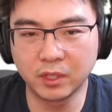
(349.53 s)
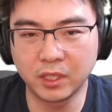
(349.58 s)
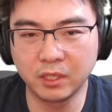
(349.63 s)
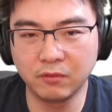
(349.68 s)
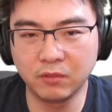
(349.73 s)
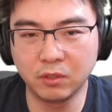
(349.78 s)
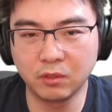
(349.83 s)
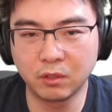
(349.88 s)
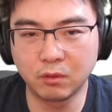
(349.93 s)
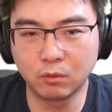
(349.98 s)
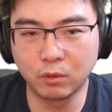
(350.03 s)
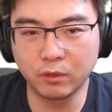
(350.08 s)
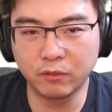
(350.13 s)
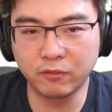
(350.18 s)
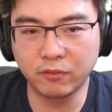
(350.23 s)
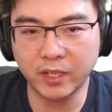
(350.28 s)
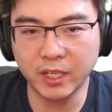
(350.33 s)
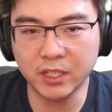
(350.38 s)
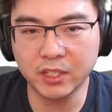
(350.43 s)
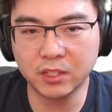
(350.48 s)
give you a
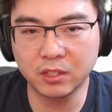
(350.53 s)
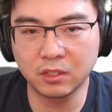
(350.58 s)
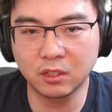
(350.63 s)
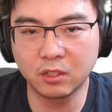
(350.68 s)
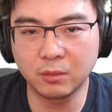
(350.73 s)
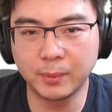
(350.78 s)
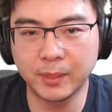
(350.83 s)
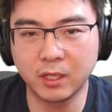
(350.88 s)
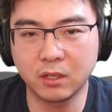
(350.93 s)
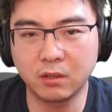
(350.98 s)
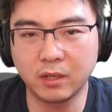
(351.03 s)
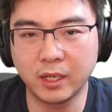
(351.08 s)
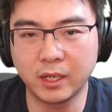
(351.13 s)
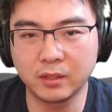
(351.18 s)
refresher about